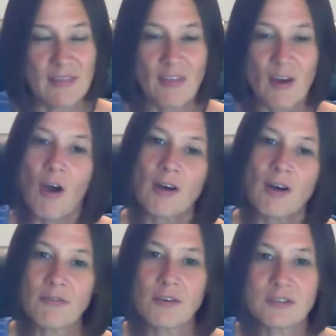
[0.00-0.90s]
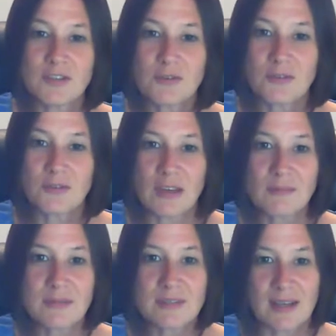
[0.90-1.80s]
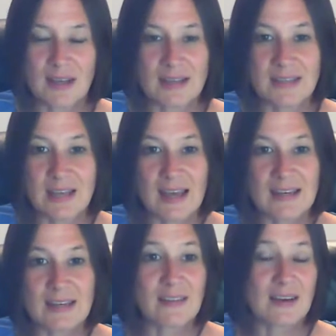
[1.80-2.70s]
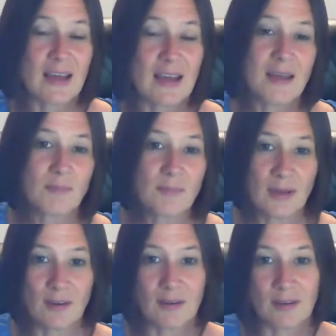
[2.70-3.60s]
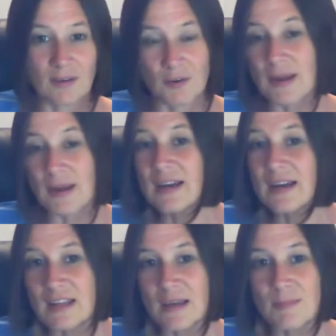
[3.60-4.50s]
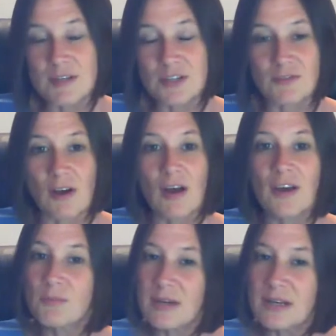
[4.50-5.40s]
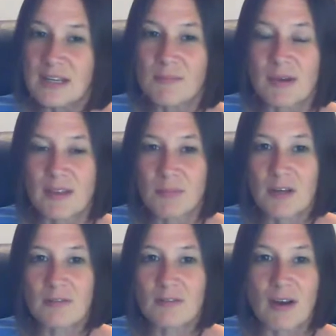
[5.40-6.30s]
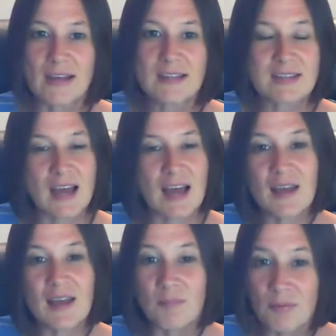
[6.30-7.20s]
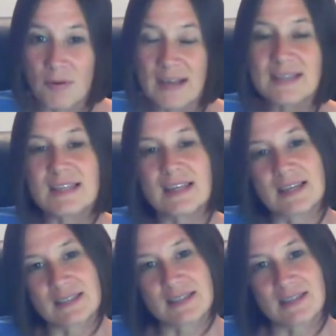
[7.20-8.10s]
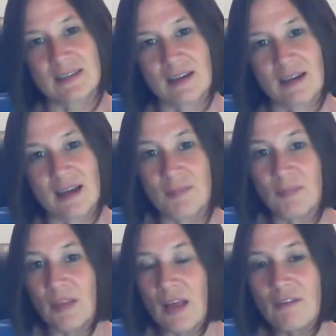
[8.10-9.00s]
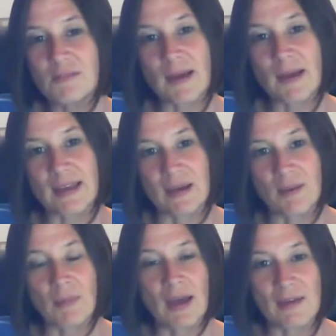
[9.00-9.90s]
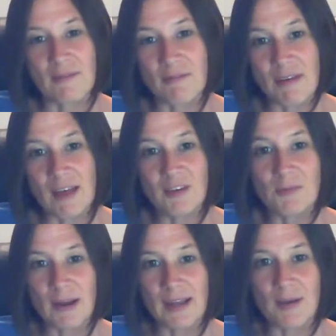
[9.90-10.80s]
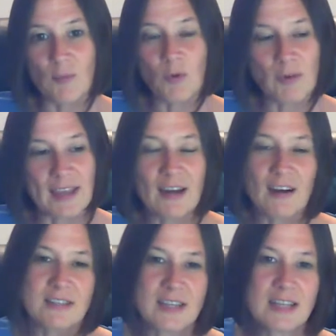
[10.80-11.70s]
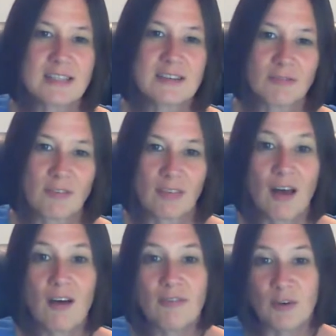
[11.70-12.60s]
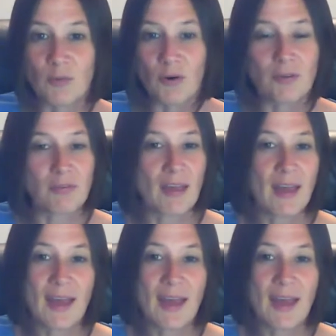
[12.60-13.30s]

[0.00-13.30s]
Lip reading: at the heart of those two themes, is the idea that I am created in the image of God, redeemed by the blood of Christ. I am priceless. I am loved by him. I am valued by him. When we get our sense of love and worth